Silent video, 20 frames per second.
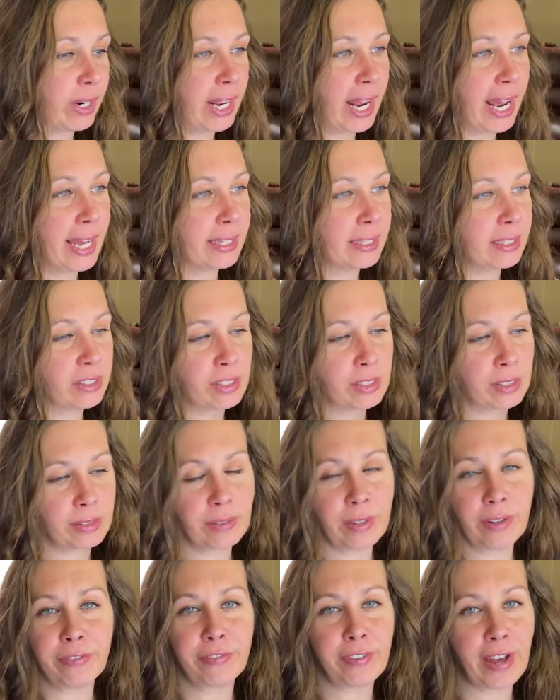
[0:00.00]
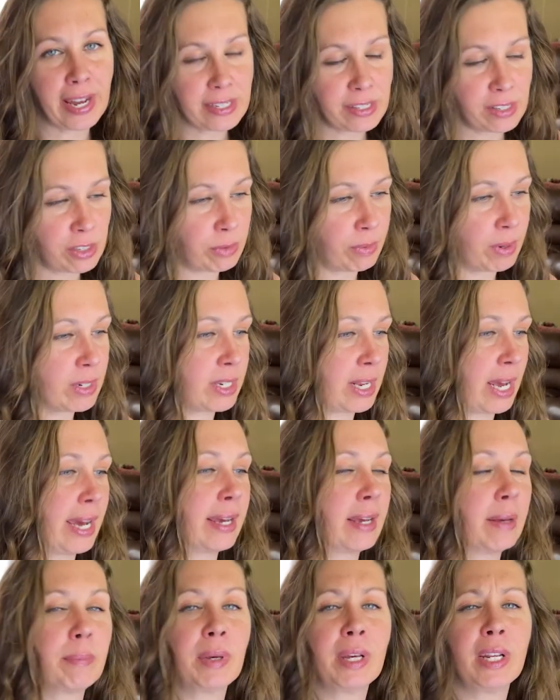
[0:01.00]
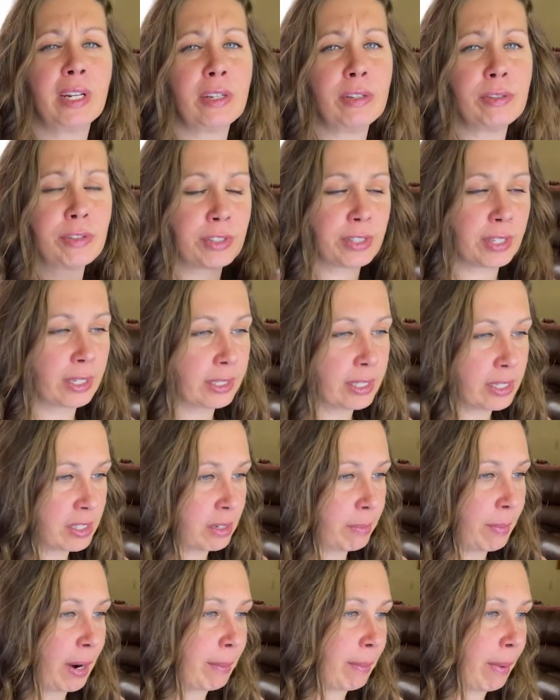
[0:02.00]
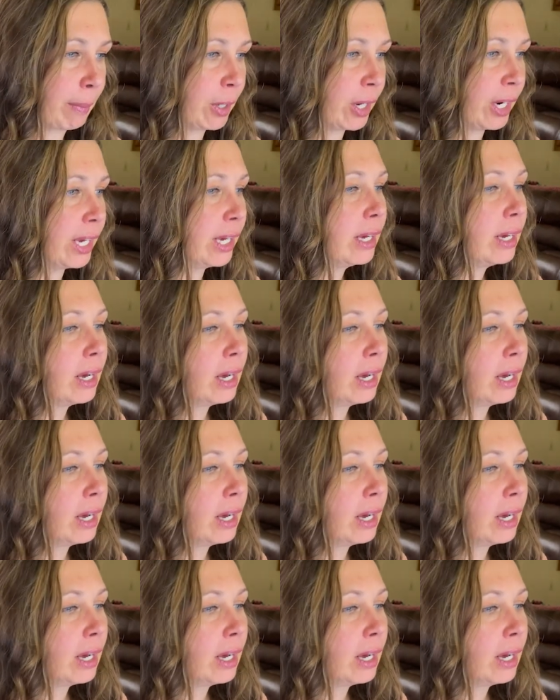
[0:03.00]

It had the fastest runtime and it used the least amount of memory.